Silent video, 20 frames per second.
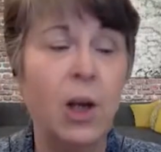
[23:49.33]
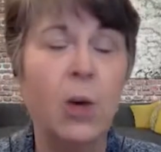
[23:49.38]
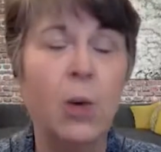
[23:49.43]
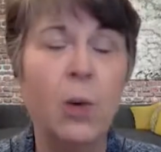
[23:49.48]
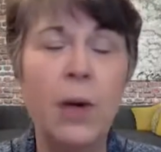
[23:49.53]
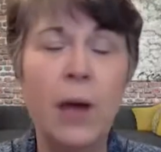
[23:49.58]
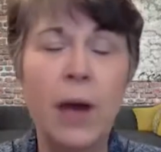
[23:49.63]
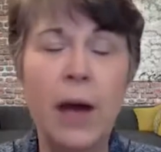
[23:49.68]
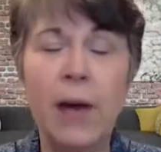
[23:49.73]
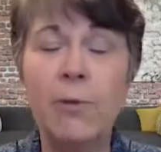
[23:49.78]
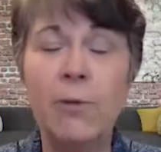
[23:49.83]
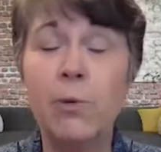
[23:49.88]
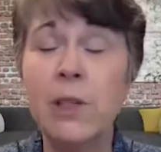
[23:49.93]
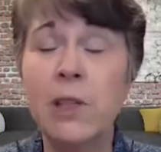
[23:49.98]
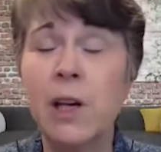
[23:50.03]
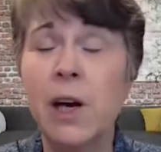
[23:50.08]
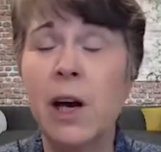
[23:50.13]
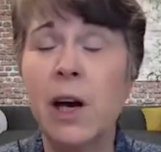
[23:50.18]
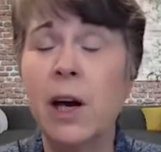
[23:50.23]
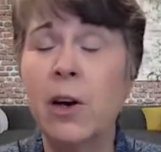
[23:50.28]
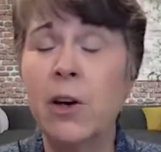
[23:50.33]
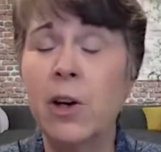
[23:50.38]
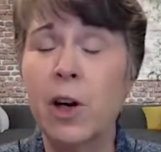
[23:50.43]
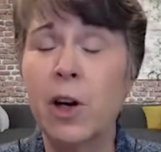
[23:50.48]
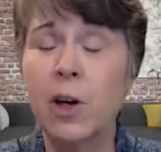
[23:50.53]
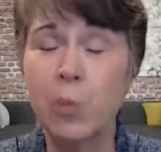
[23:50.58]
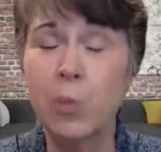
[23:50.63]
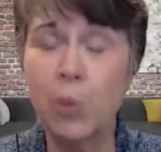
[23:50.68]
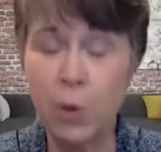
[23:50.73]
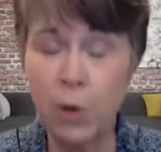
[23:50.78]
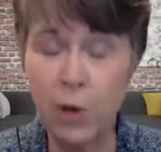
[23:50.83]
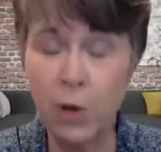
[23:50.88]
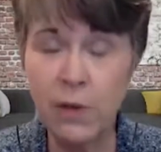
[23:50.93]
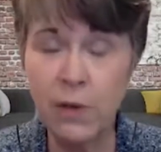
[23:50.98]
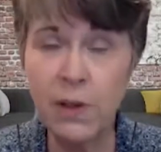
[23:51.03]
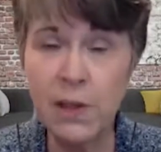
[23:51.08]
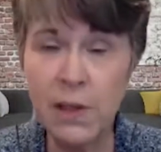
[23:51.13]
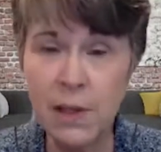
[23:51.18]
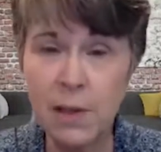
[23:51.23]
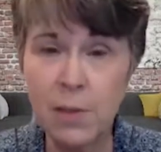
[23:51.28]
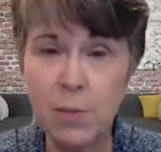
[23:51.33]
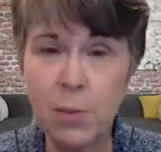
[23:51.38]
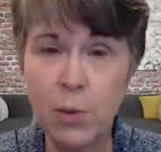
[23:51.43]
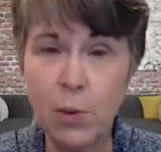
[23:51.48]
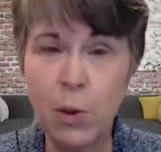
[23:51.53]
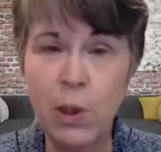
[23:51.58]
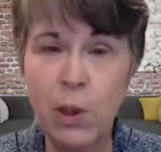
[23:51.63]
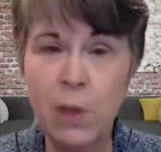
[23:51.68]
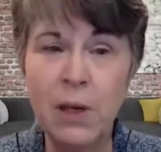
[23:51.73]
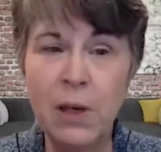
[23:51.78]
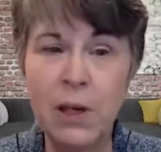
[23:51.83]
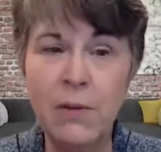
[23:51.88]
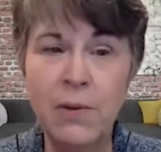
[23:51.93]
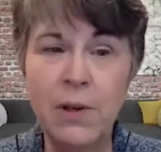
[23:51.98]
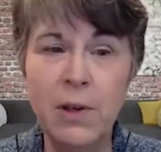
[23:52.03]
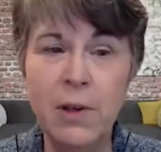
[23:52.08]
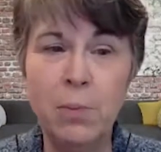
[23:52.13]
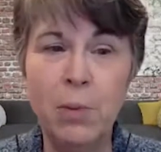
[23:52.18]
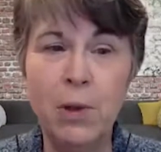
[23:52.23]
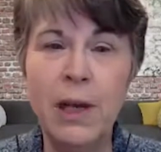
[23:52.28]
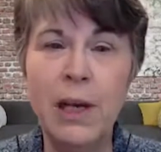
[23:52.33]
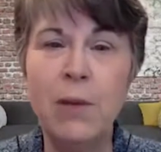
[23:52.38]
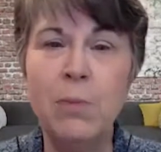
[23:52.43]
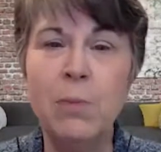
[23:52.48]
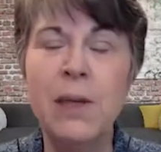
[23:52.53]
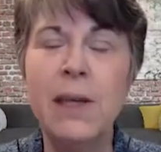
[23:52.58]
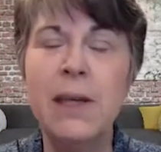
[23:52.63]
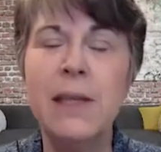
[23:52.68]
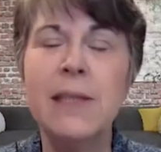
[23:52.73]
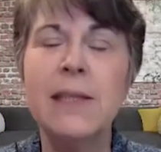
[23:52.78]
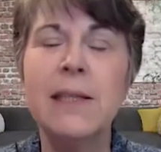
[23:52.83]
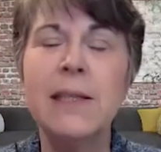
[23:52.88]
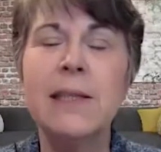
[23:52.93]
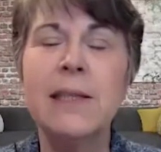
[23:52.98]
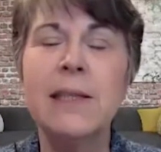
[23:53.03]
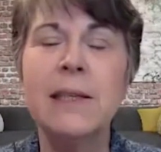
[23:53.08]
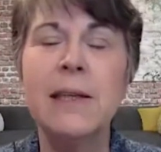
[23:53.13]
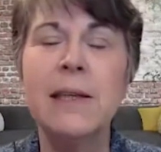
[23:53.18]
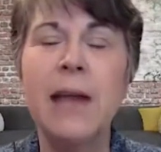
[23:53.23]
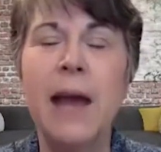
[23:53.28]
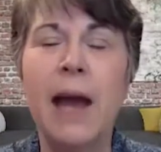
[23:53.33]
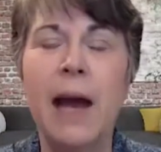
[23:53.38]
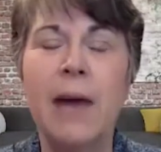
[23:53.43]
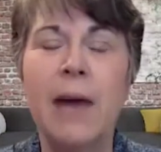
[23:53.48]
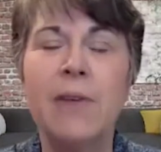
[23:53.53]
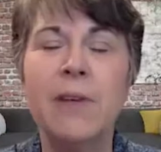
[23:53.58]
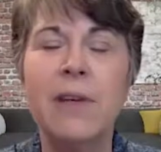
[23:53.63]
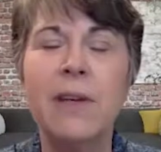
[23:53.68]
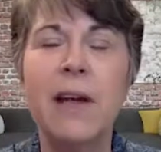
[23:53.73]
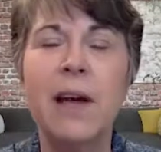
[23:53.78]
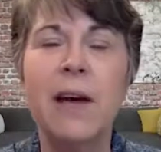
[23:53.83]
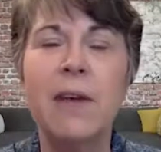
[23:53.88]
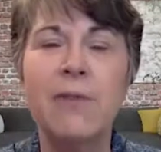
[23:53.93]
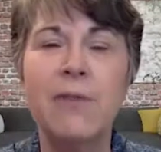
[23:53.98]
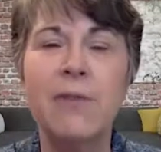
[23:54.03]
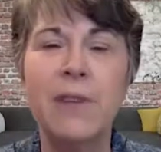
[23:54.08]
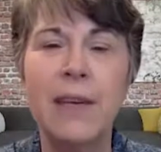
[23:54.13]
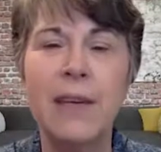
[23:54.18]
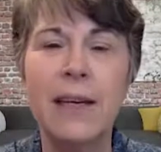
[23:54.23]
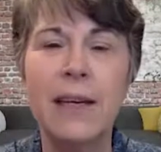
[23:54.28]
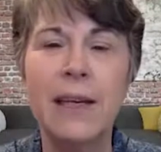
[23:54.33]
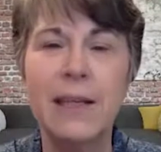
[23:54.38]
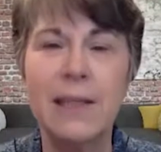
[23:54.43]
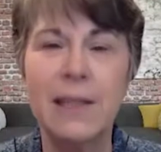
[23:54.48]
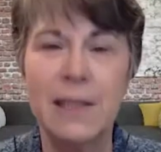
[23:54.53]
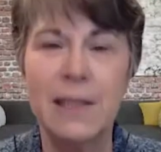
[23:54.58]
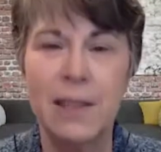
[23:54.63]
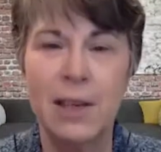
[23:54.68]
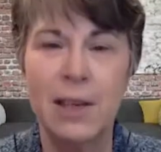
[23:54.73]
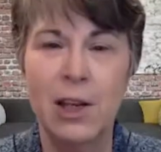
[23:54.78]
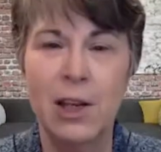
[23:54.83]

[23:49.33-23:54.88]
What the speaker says: We have retired our previous employee benefit plan because it didn't have enough in it.